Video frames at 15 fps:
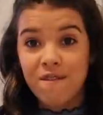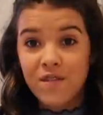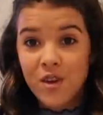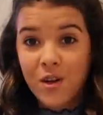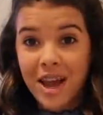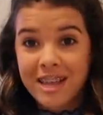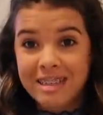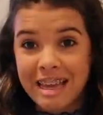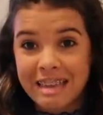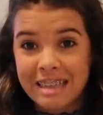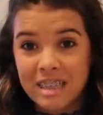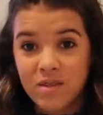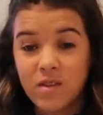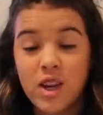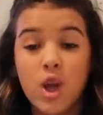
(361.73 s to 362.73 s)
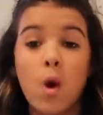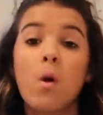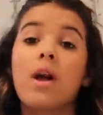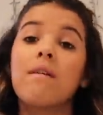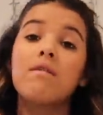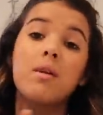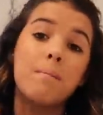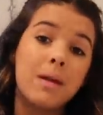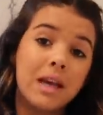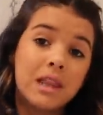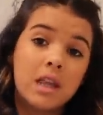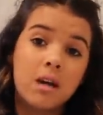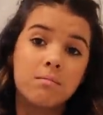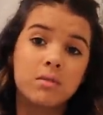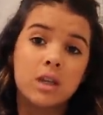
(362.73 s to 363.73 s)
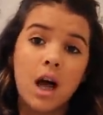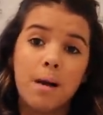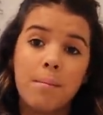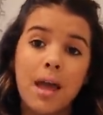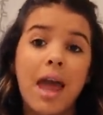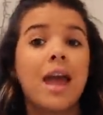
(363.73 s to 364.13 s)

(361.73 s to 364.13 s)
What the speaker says: If you guys like this video, give it a big thumbs up